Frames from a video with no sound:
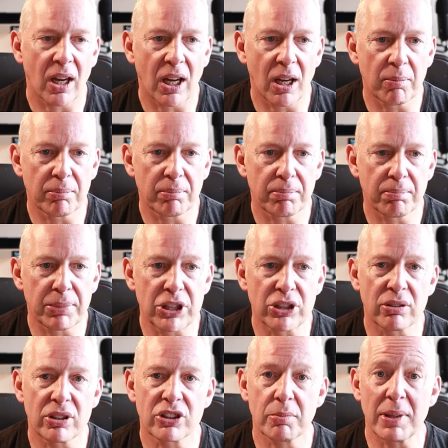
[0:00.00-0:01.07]
Um, been
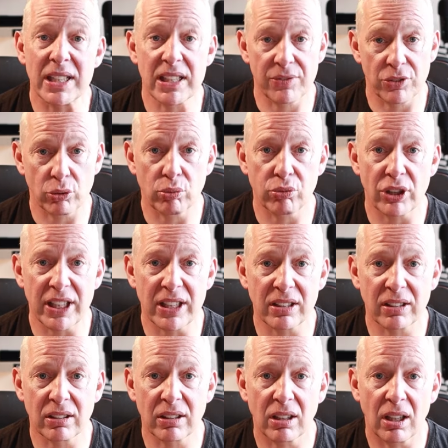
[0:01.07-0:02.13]
doing some interval
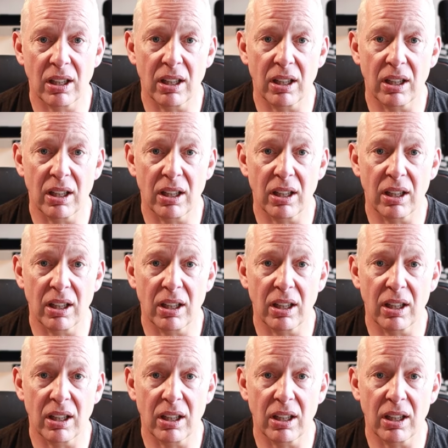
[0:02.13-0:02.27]
running,